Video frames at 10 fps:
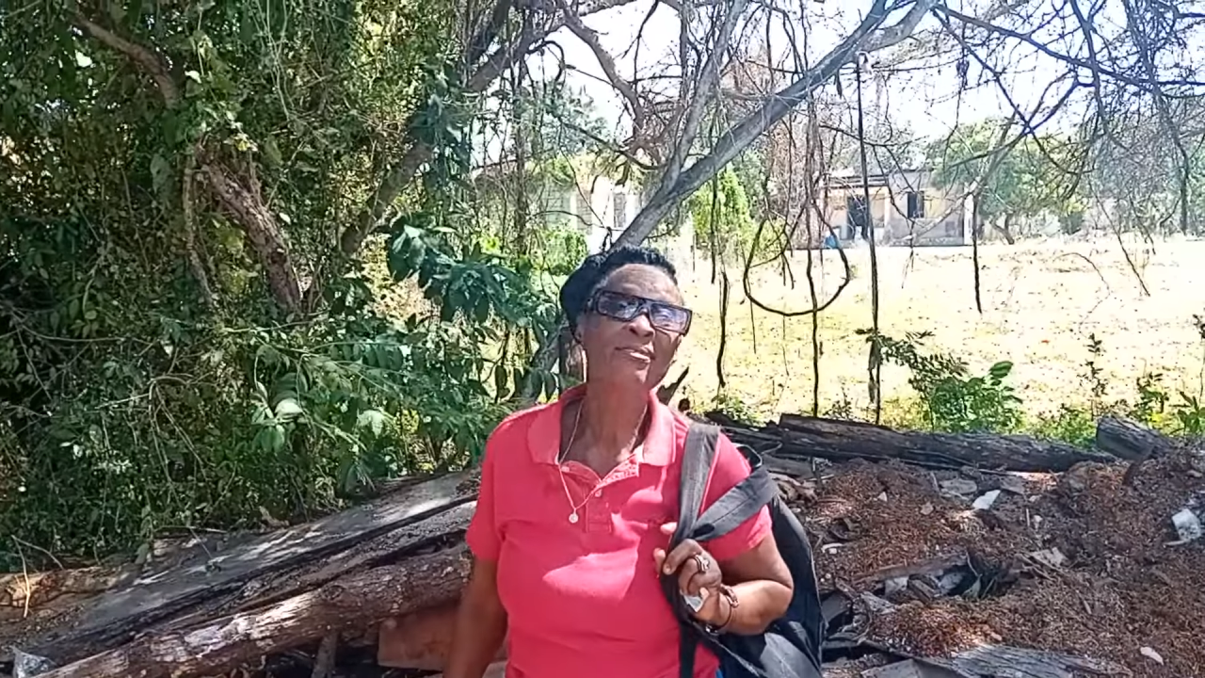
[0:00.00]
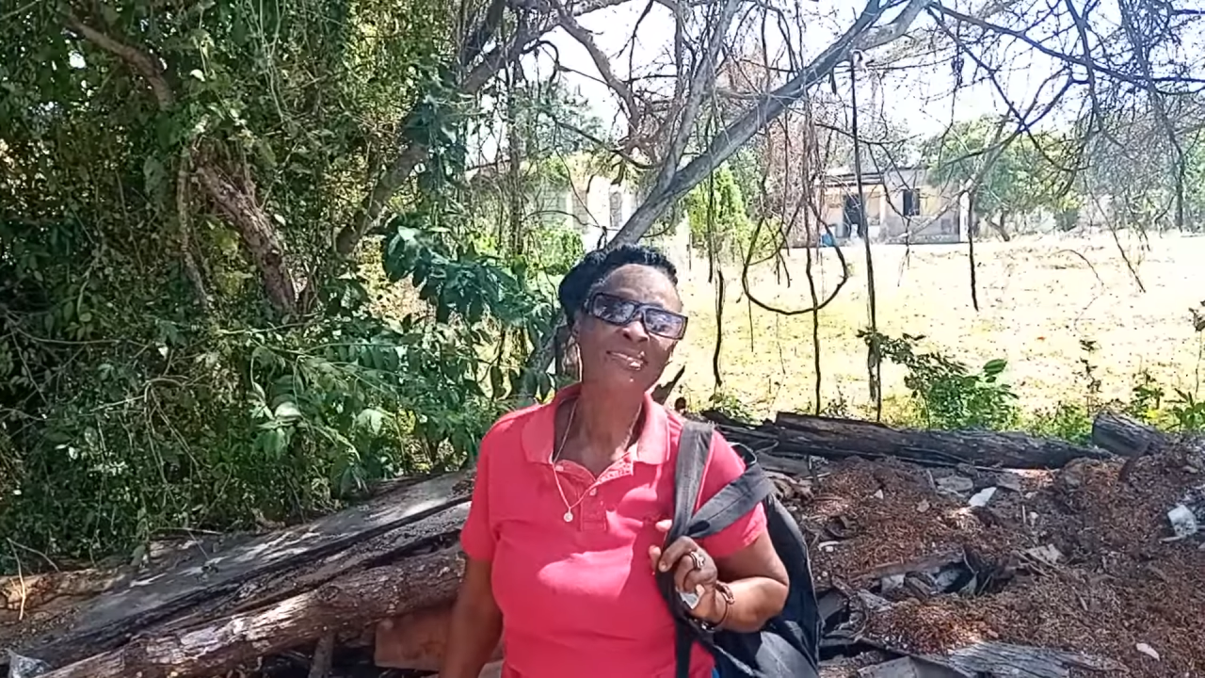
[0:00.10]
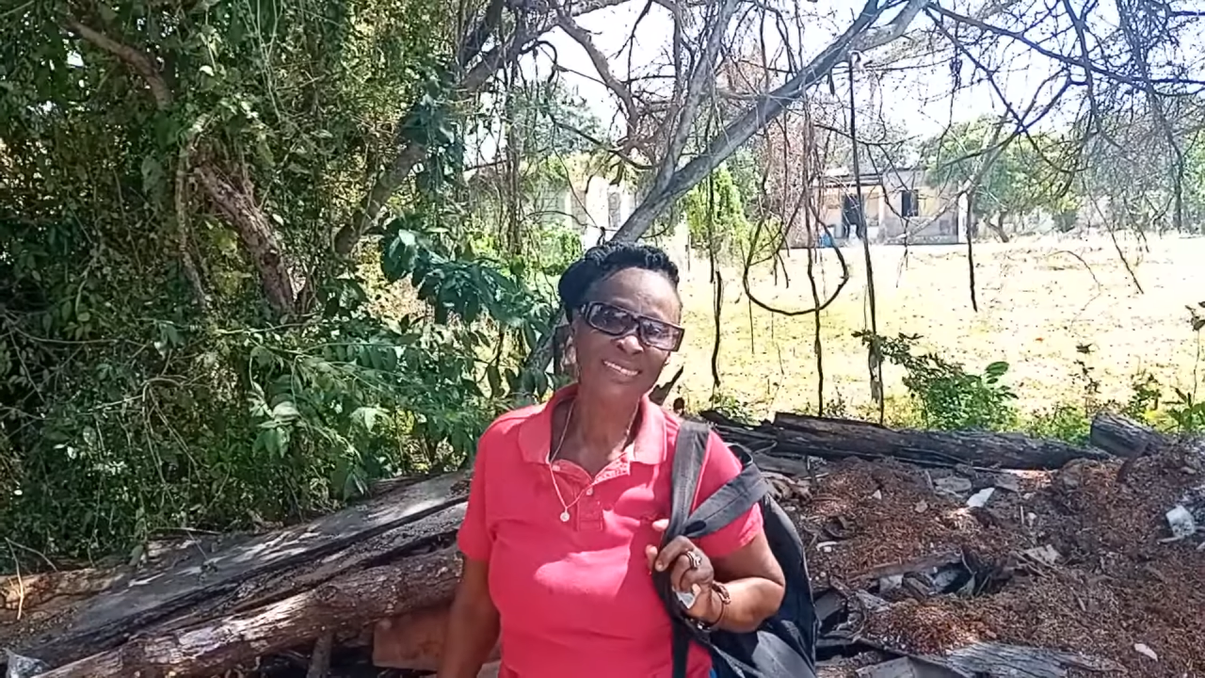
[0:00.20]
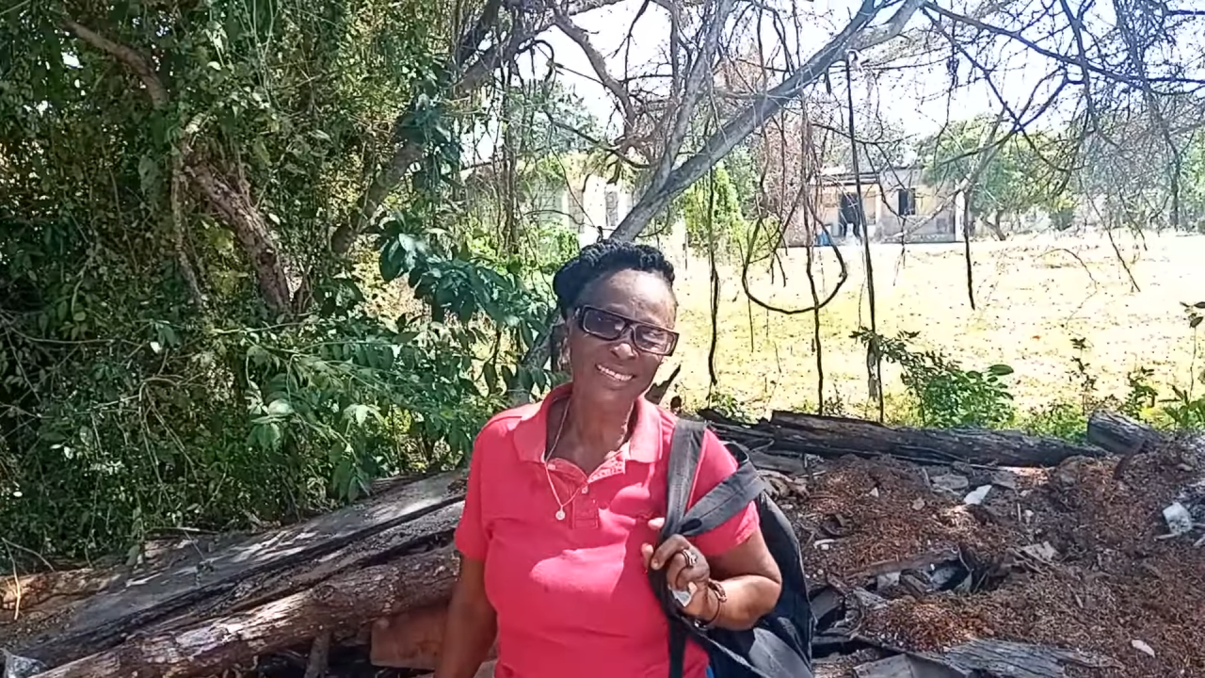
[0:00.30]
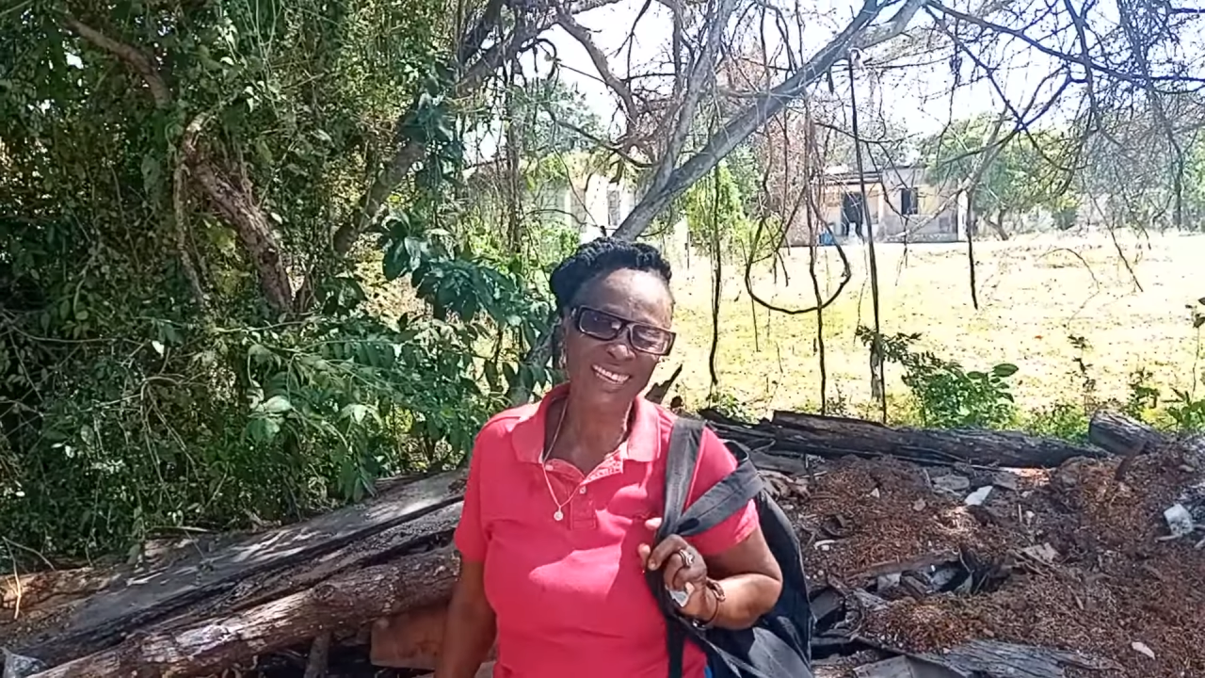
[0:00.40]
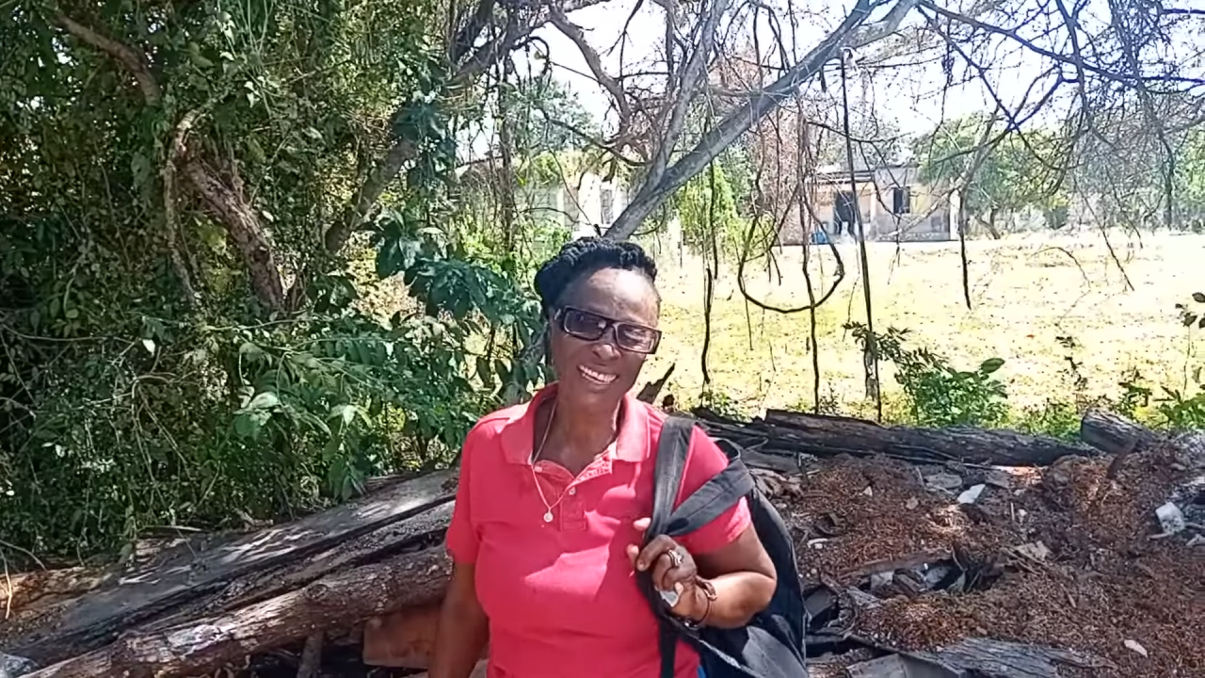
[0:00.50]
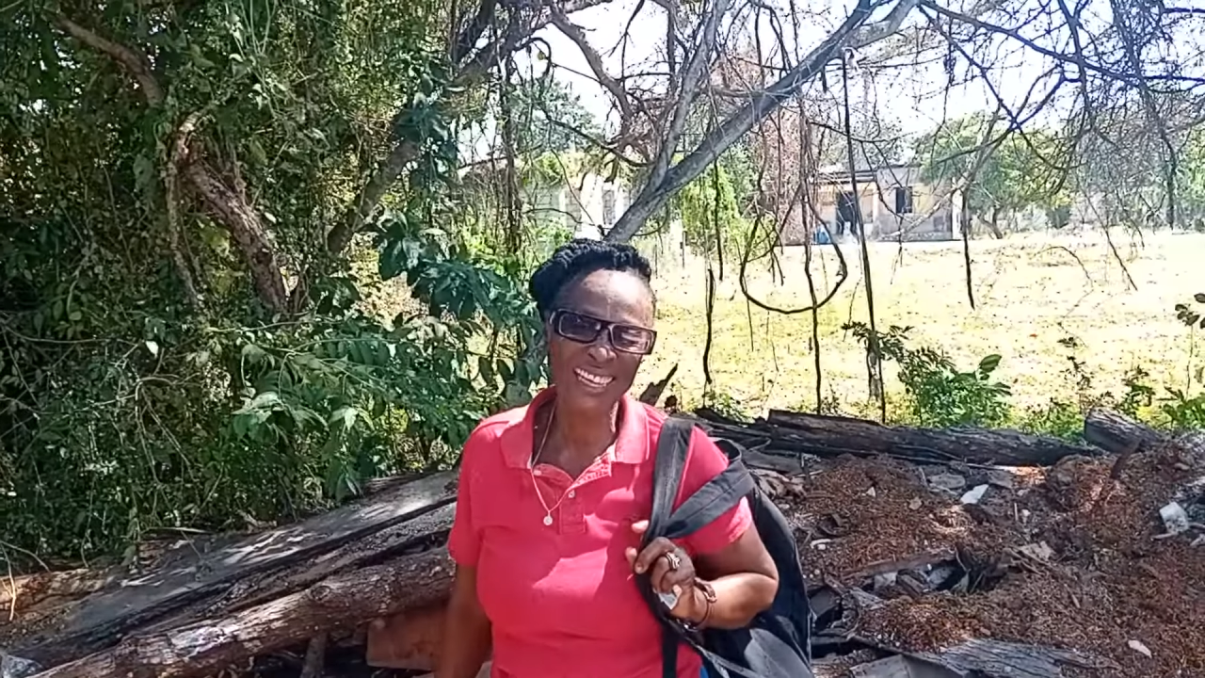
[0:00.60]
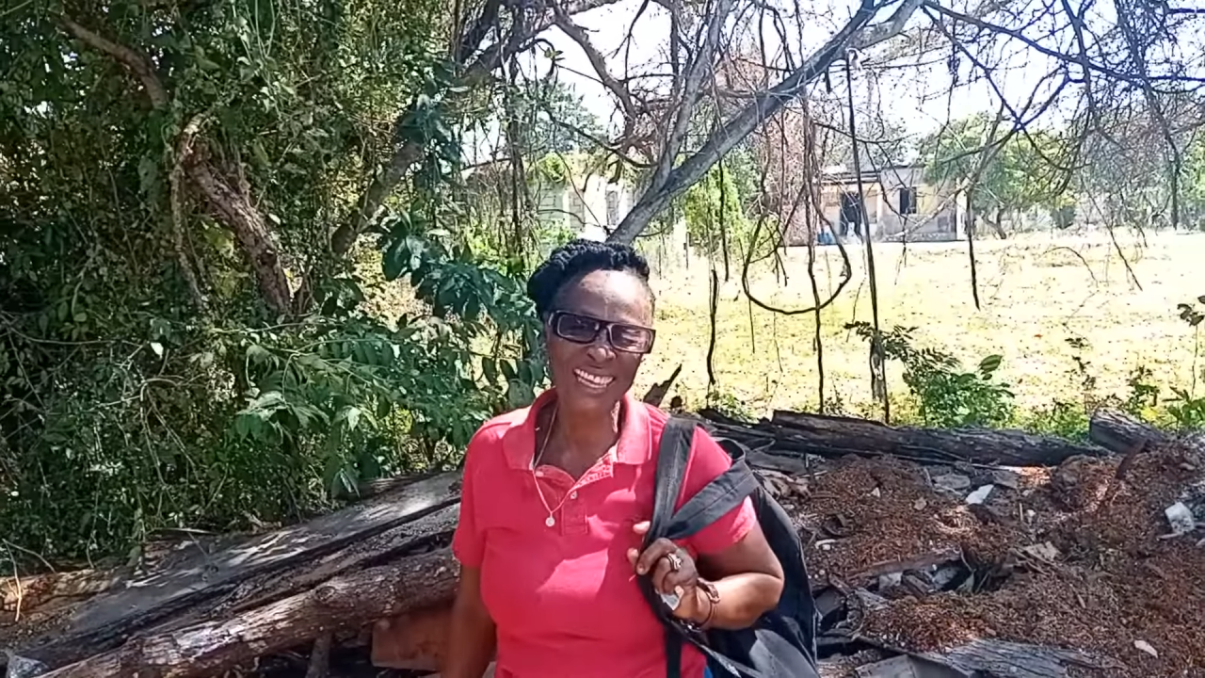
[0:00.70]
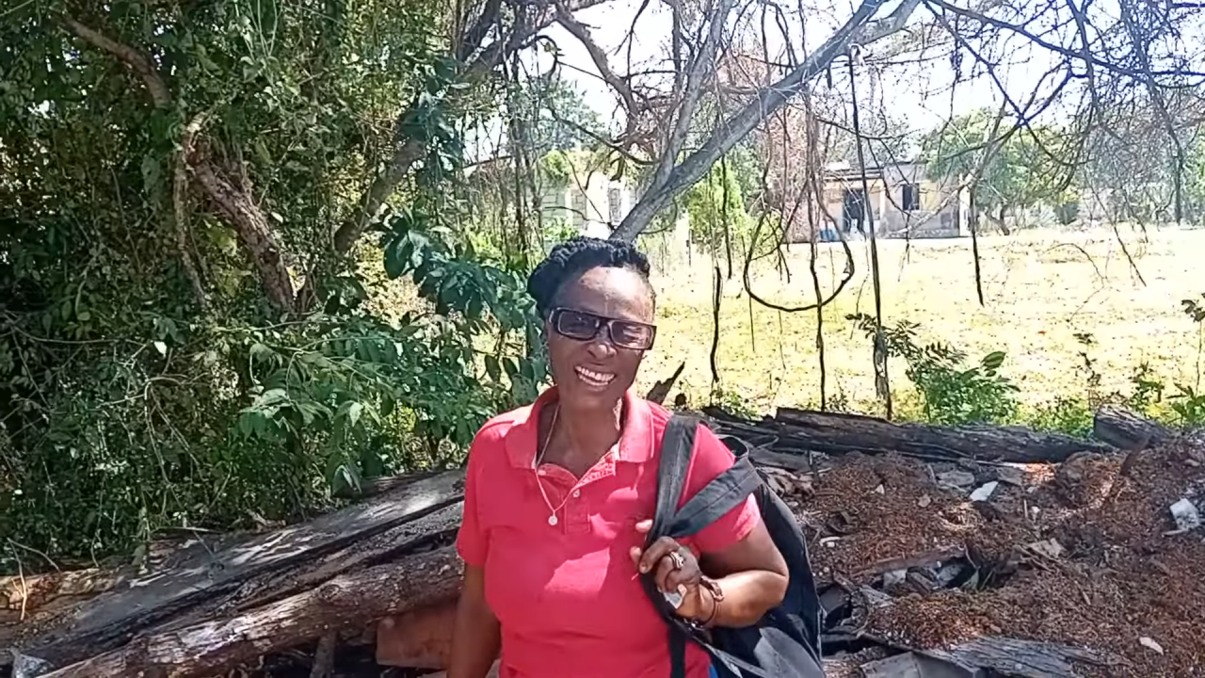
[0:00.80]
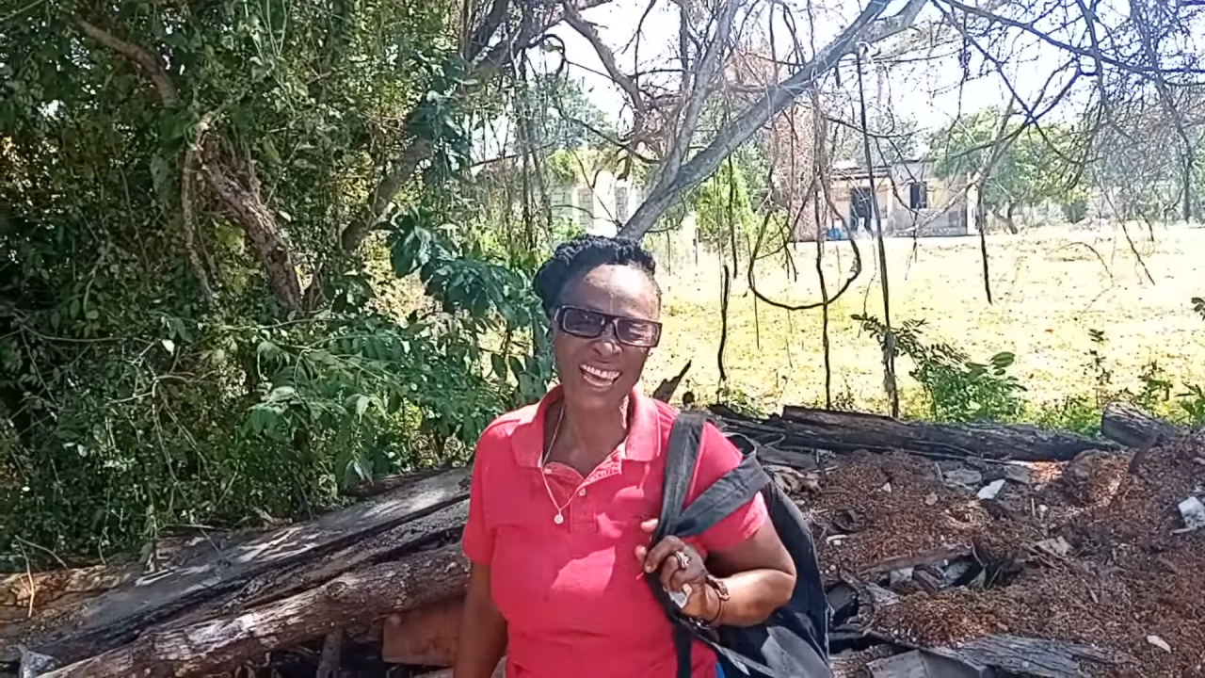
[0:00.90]
we're full of
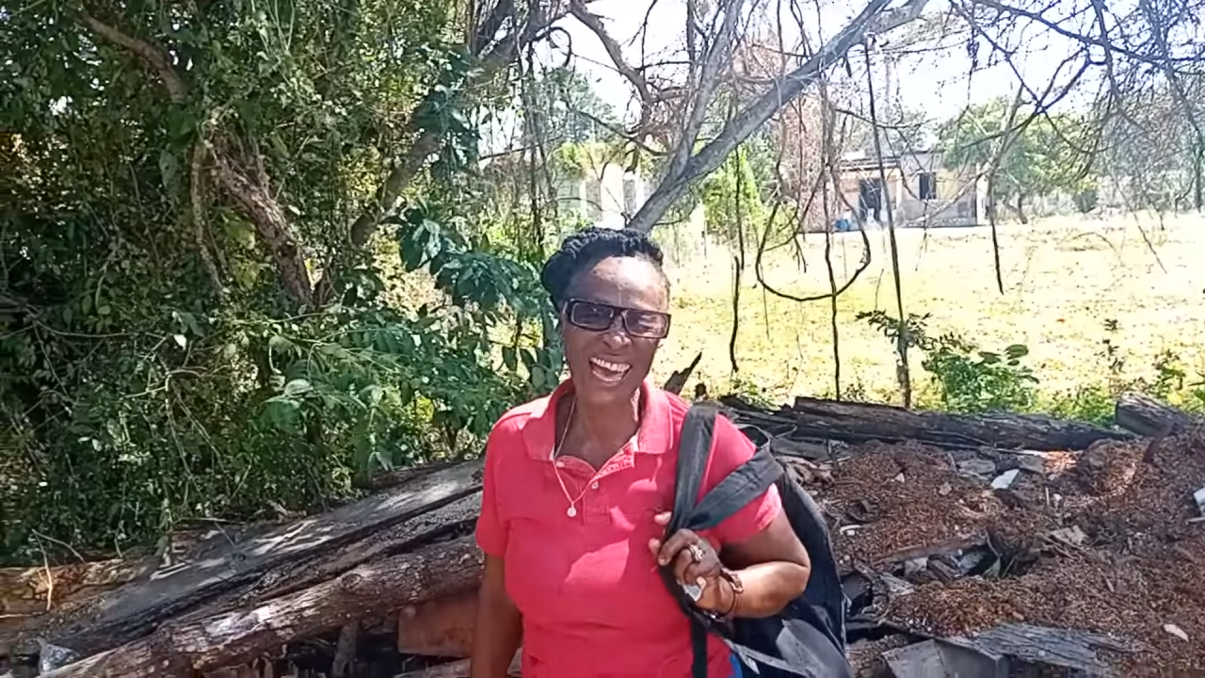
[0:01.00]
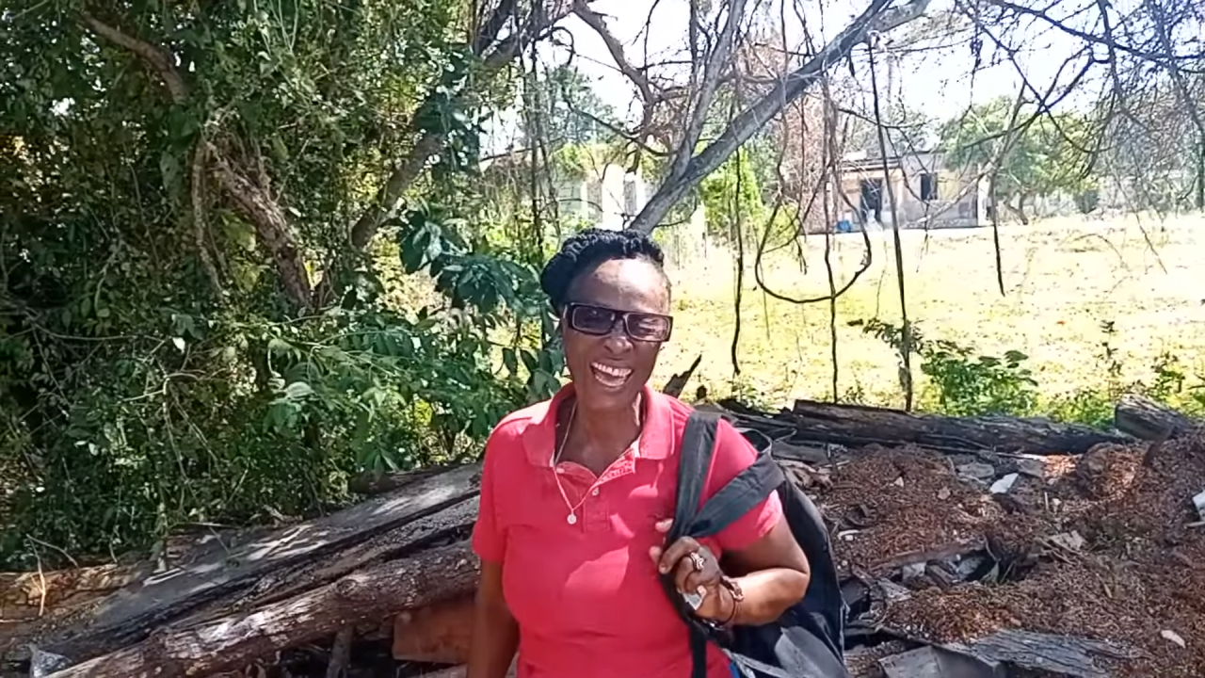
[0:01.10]
energy.